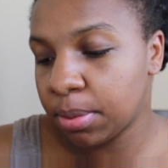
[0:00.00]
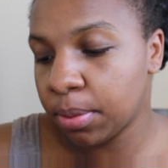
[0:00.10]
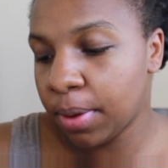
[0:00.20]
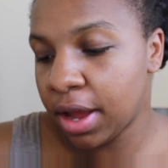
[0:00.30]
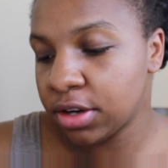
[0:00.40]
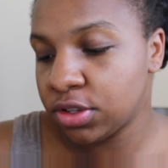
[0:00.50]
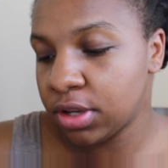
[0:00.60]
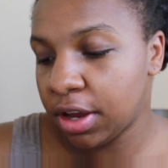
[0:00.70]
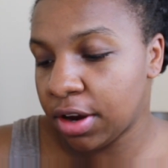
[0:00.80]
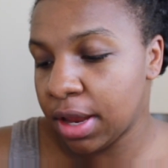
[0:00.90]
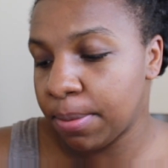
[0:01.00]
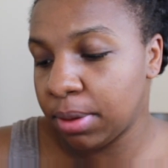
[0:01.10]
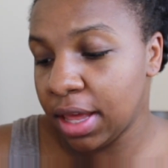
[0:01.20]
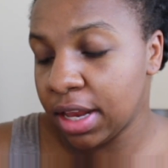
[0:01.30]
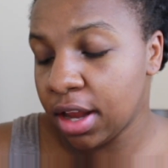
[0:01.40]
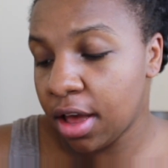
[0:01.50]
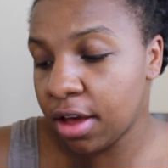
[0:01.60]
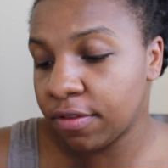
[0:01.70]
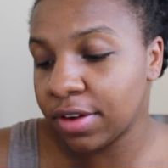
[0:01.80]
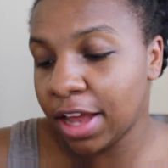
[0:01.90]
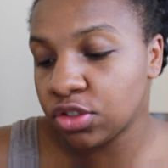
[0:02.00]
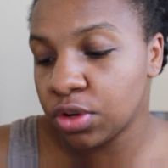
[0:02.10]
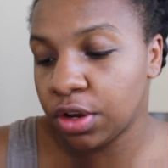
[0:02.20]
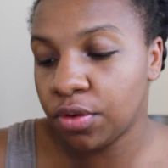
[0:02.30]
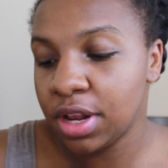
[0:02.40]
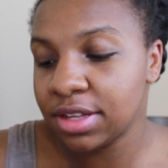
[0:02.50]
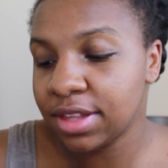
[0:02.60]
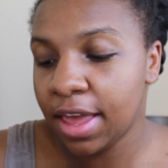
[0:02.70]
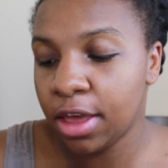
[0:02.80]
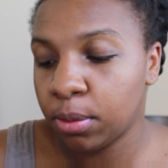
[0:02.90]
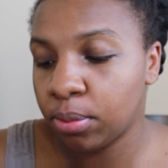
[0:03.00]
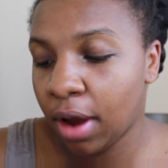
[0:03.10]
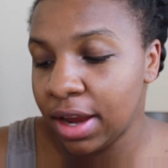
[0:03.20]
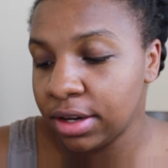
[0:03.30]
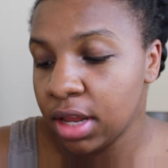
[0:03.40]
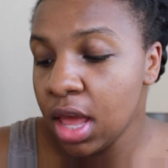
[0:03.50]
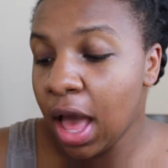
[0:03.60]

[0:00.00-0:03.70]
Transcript: a proprietary blend of natural ingredients that help brighten,